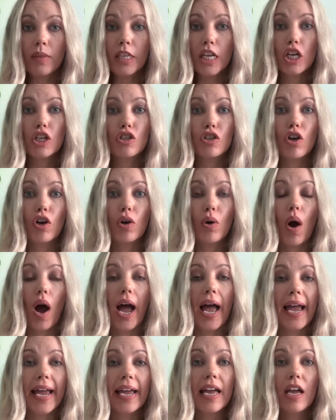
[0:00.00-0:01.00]
So
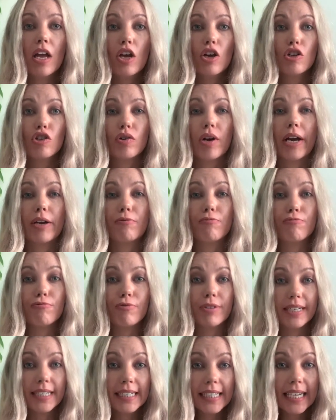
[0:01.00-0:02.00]
I tried
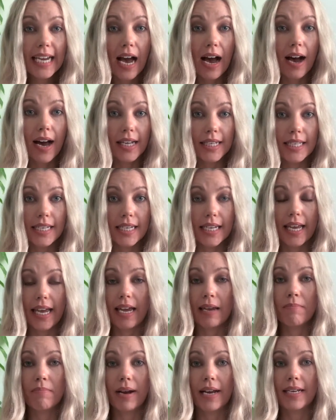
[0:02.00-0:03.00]
really hard to
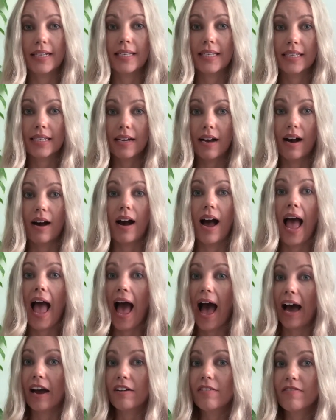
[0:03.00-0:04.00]
keep my scar
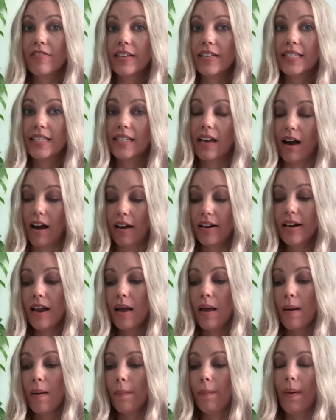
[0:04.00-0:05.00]
out of the sun
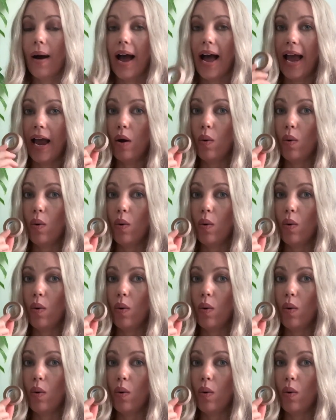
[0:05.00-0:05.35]
by